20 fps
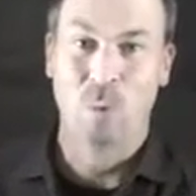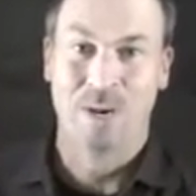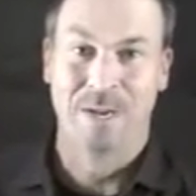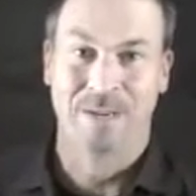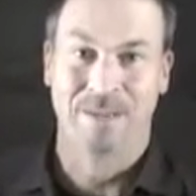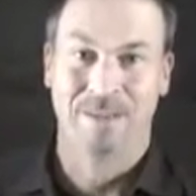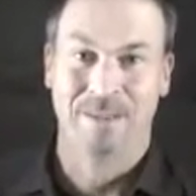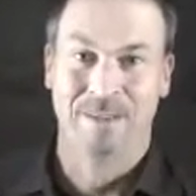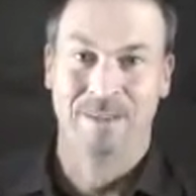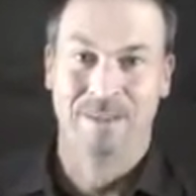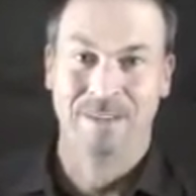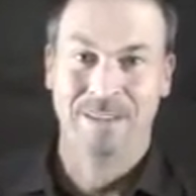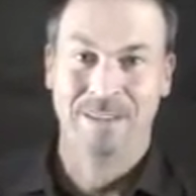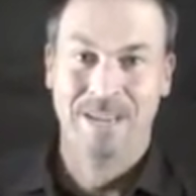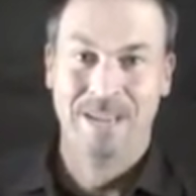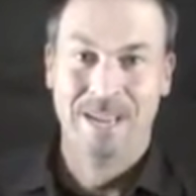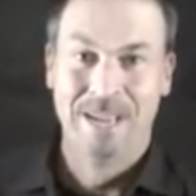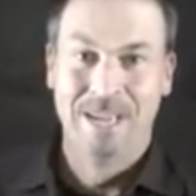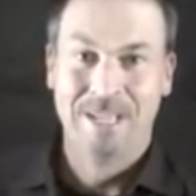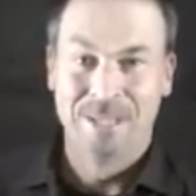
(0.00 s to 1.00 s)
winner.
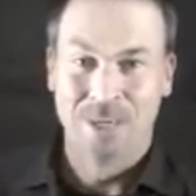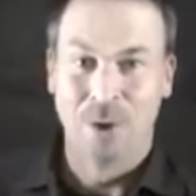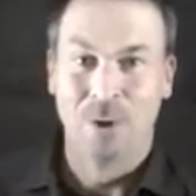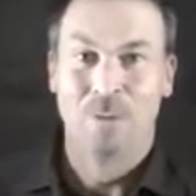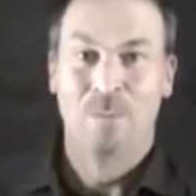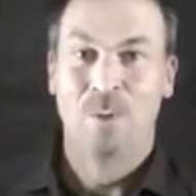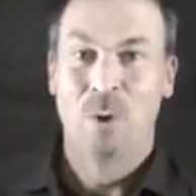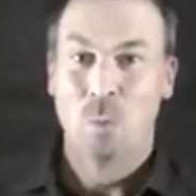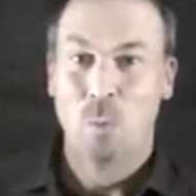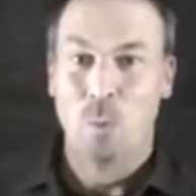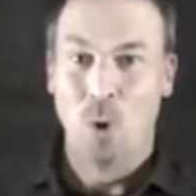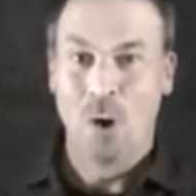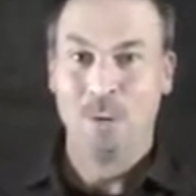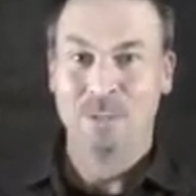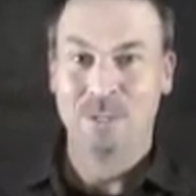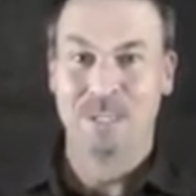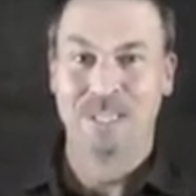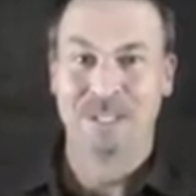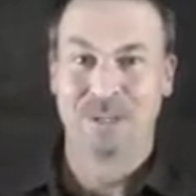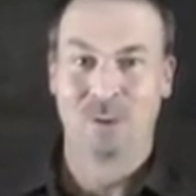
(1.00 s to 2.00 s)
So,
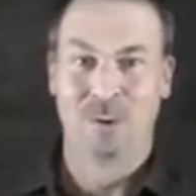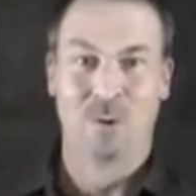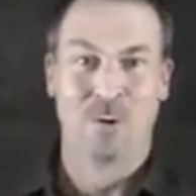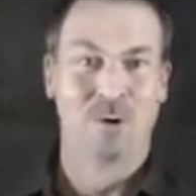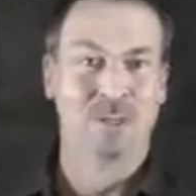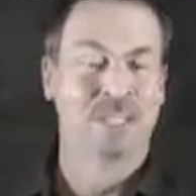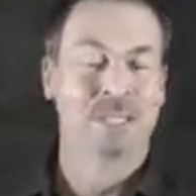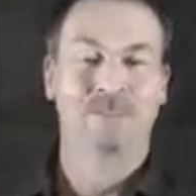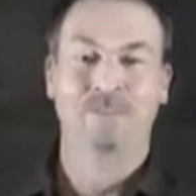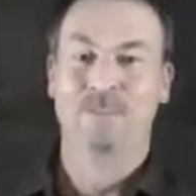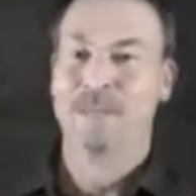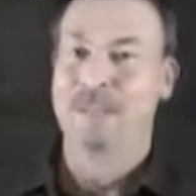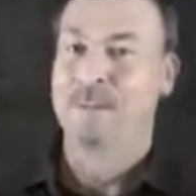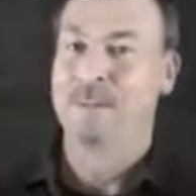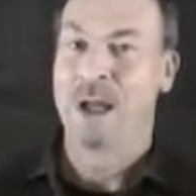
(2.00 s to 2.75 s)
welcome to this course.